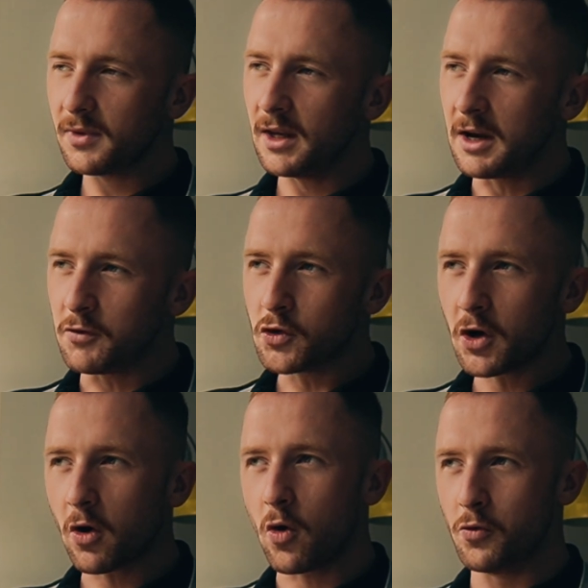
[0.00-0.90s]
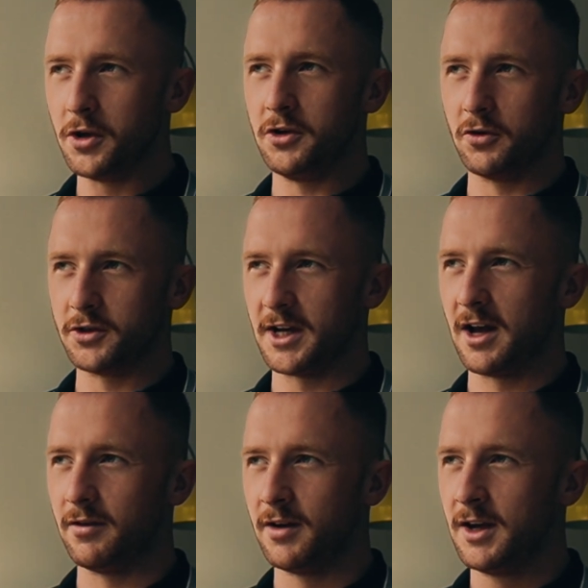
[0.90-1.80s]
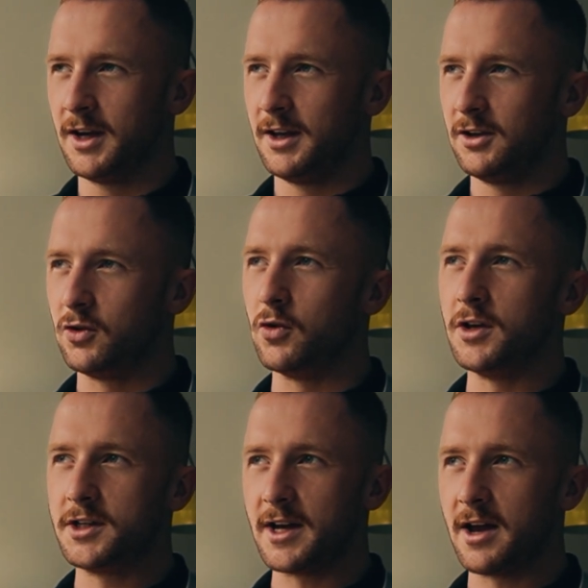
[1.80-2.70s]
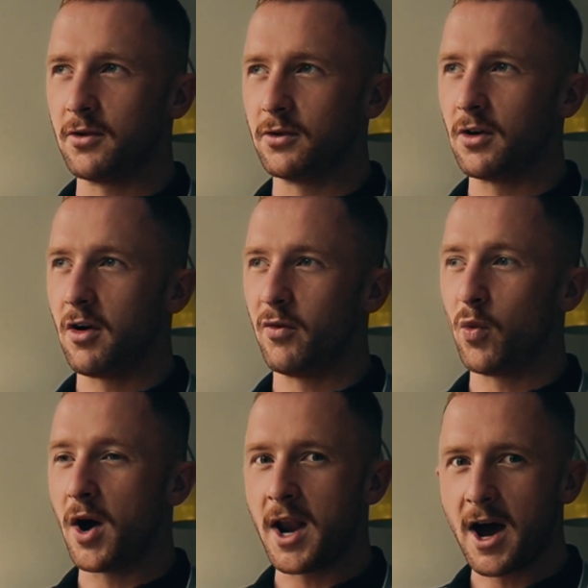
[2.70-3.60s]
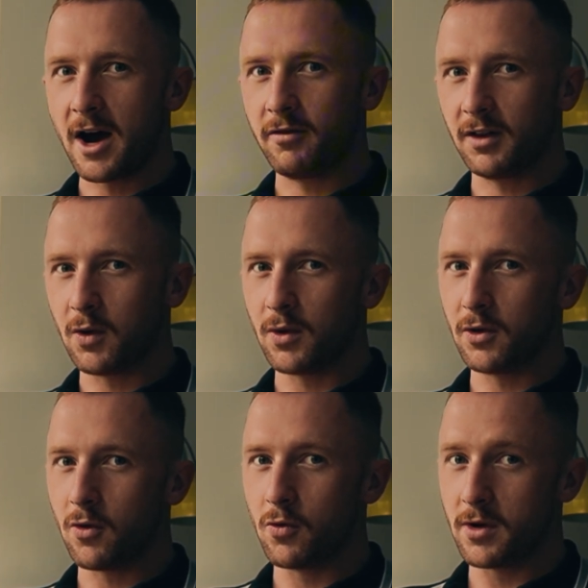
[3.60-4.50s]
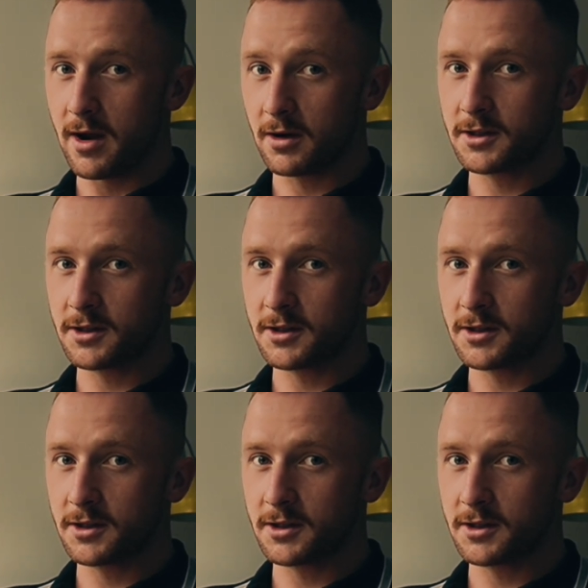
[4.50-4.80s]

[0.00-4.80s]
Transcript: And if you start holding yourself to the standard of what an athlete would hold their